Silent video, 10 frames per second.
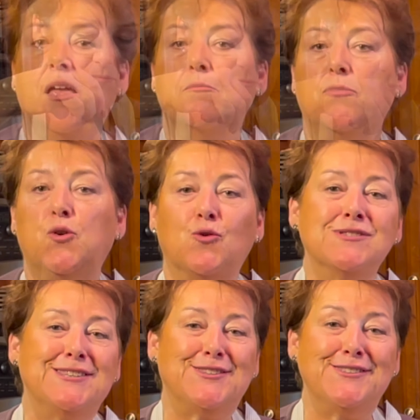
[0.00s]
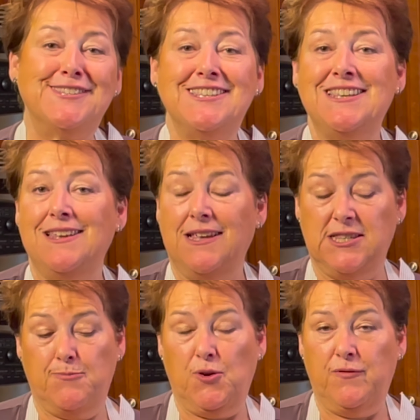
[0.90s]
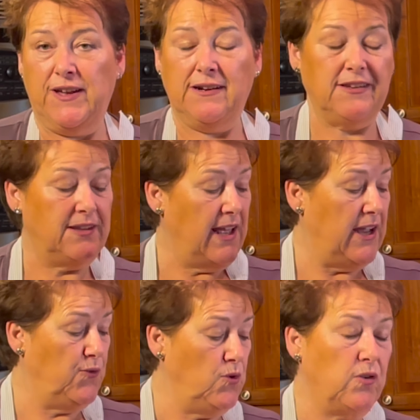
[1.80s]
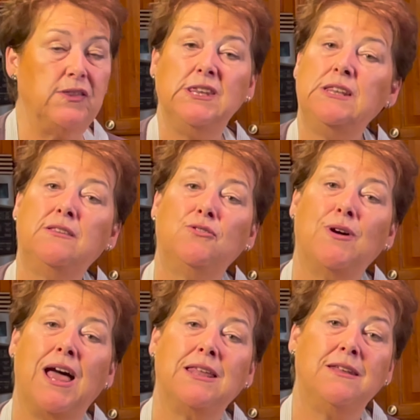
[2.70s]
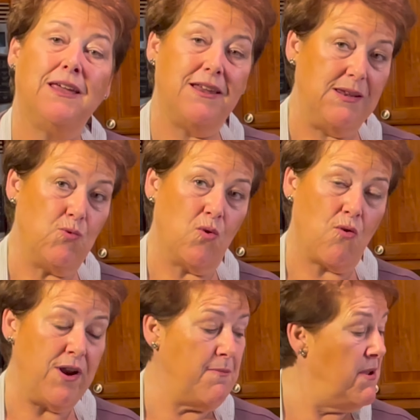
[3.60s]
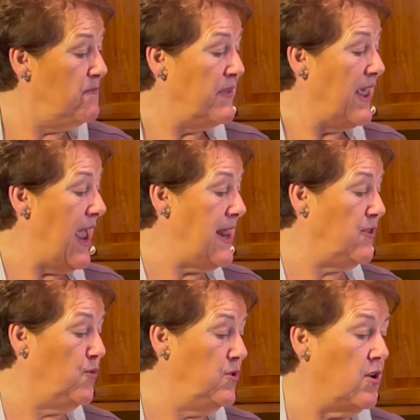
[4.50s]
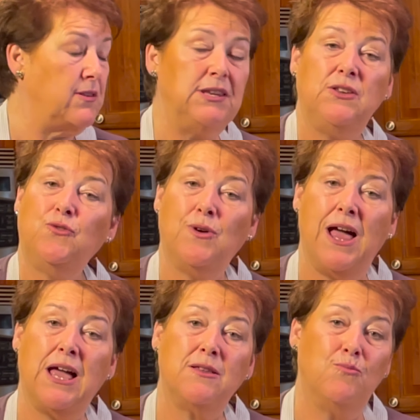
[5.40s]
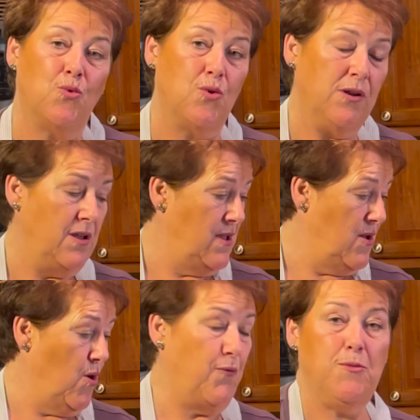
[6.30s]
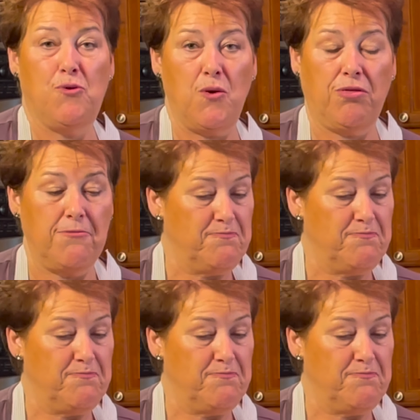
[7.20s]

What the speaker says: The consistency is perfect. I do not need to add any more cream, and I do not need to add more of the broth.